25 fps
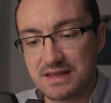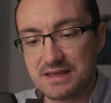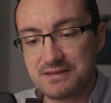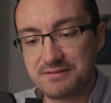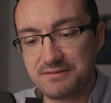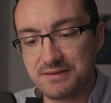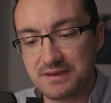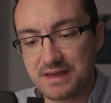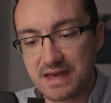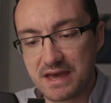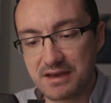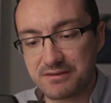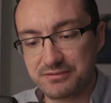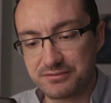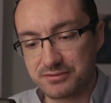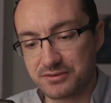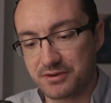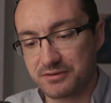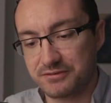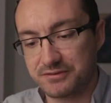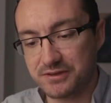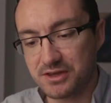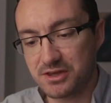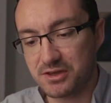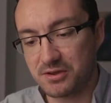EVF
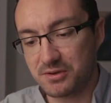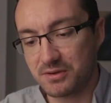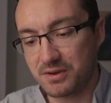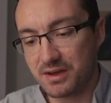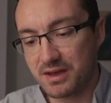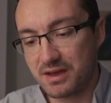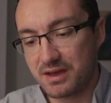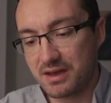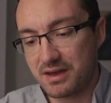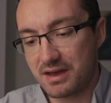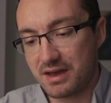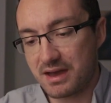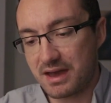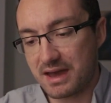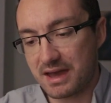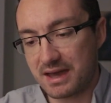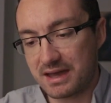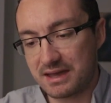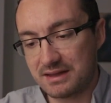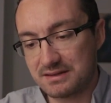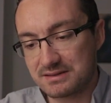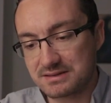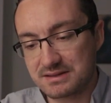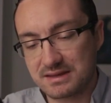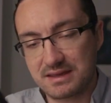review,
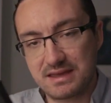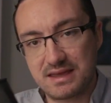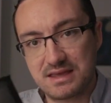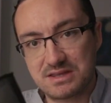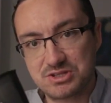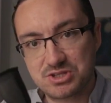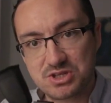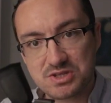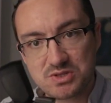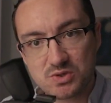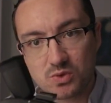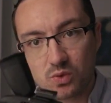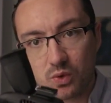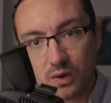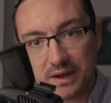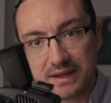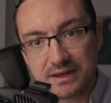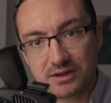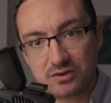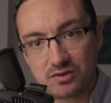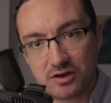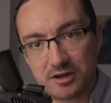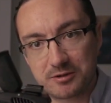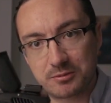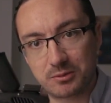and it's just quite
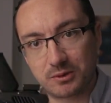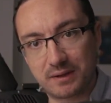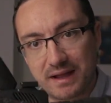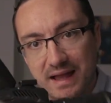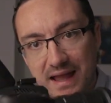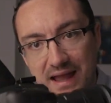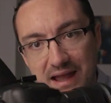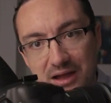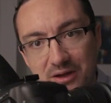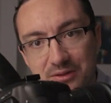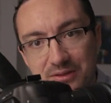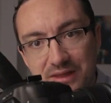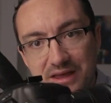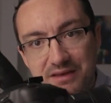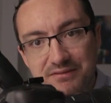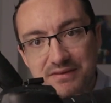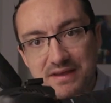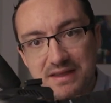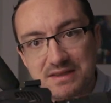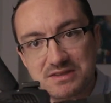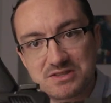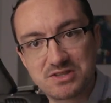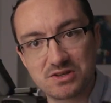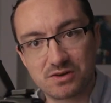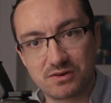incredible how they've
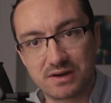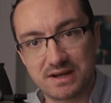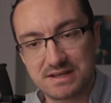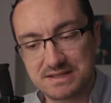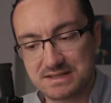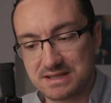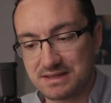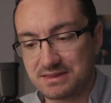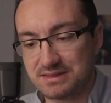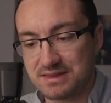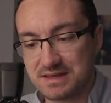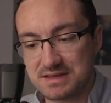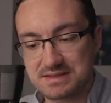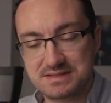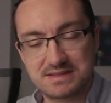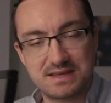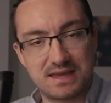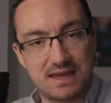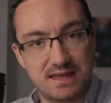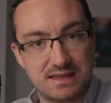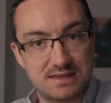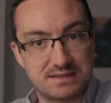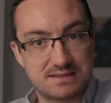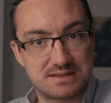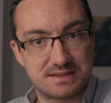integrated this
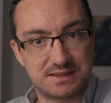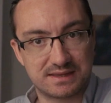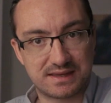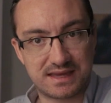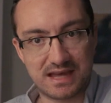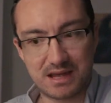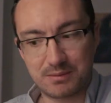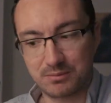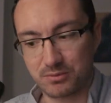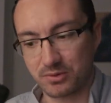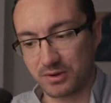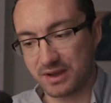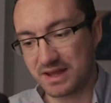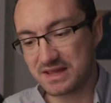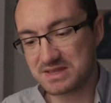into the camera.